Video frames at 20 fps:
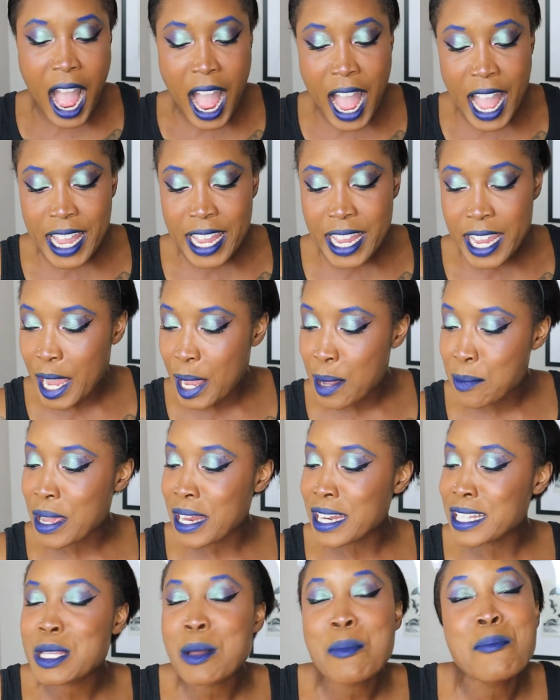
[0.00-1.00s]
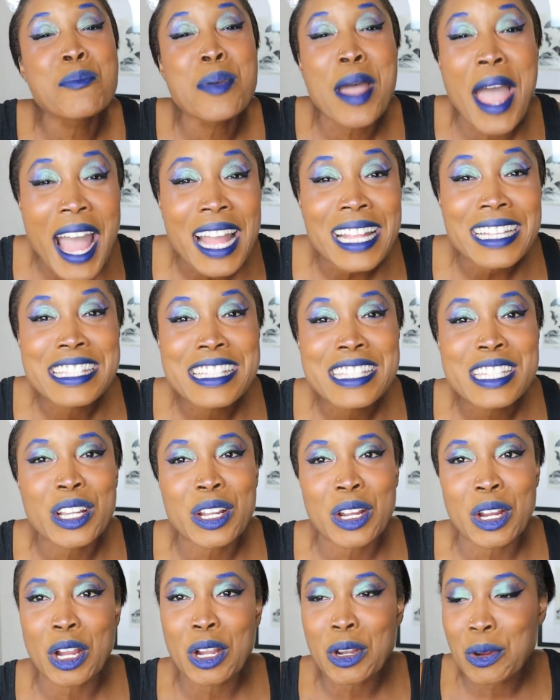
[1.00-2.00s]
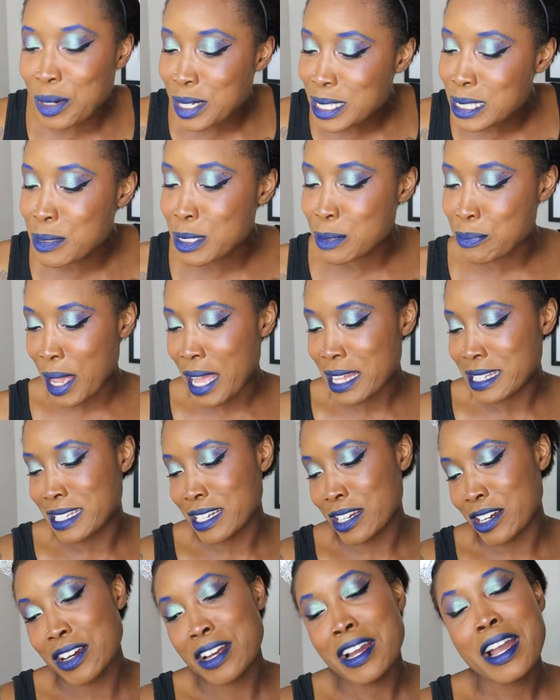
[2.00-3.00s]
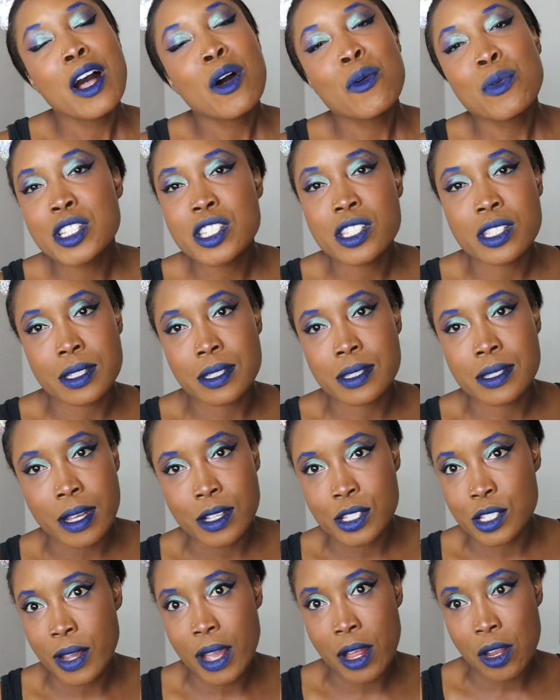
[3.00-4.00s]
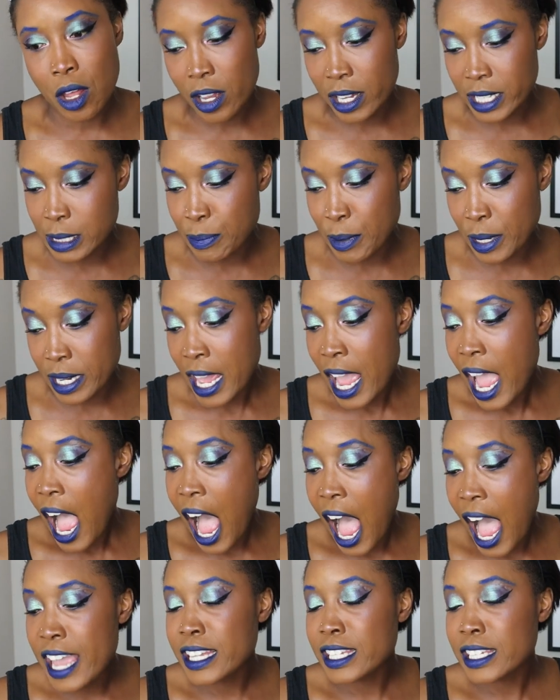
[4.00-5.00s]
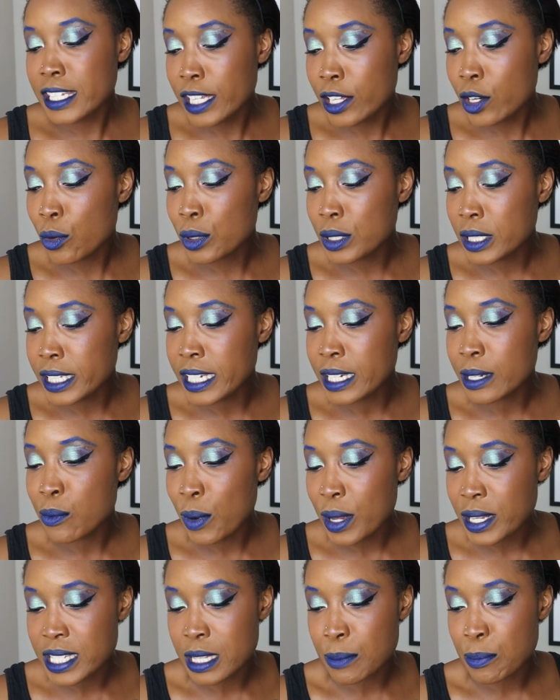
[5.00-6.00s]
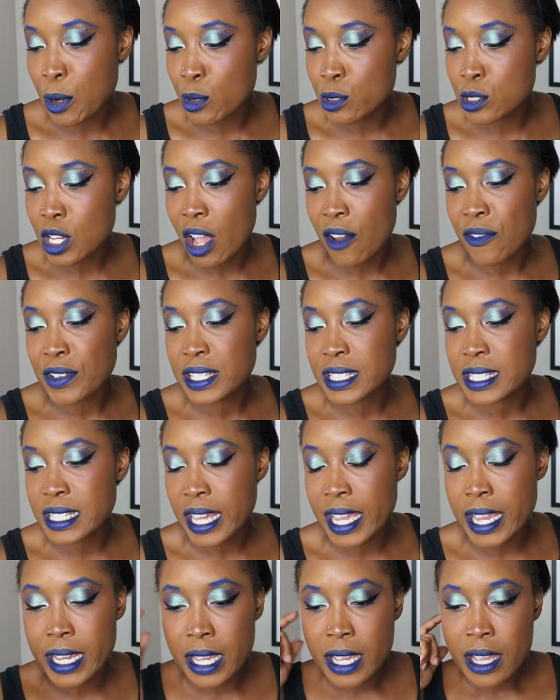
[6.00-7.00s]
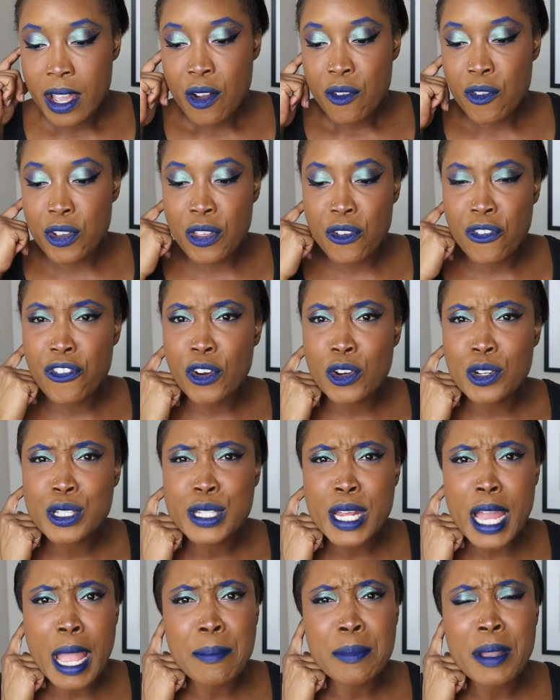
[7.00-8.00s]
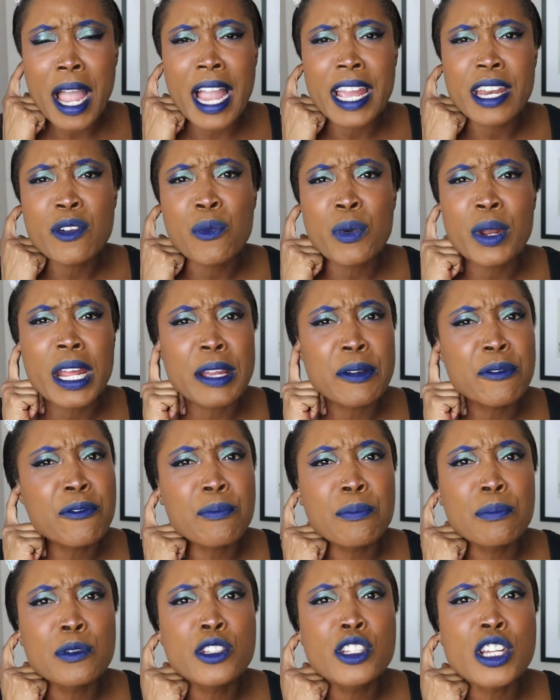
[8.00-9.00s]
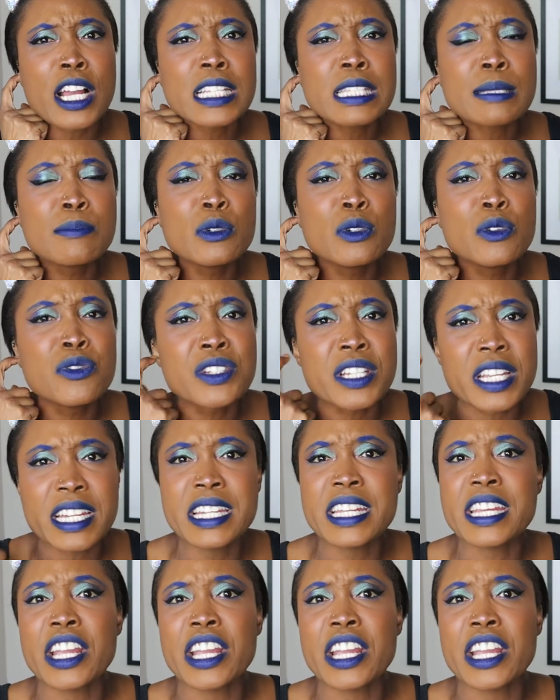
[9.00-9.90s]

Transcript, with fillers: I am, and it's a bat sticker, a Christmas bat sticker, which tells you how long it's been. I literally went to the post office like for the first time, kind of when I just moved in